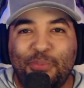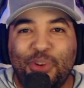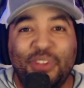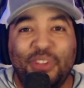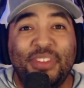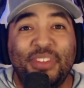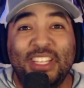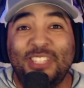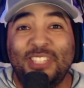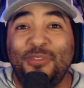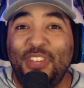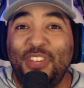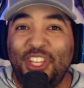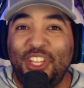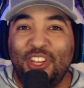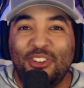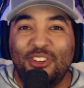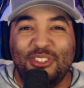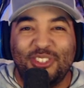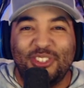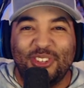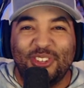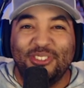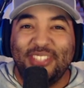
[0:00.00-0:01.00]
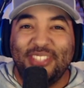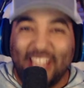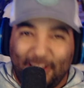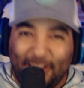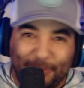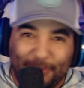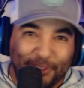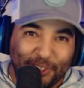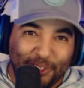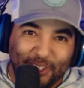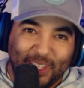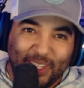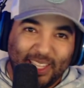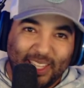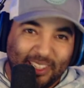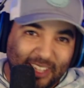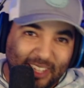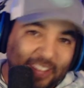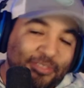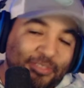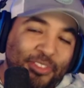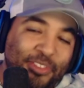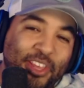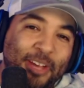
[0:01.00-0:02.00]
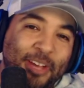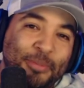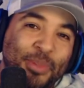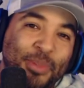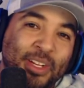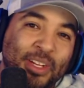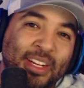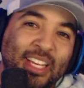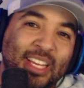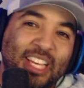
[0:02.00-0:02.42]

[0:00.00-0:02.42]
previous videos. You'll definitely love them.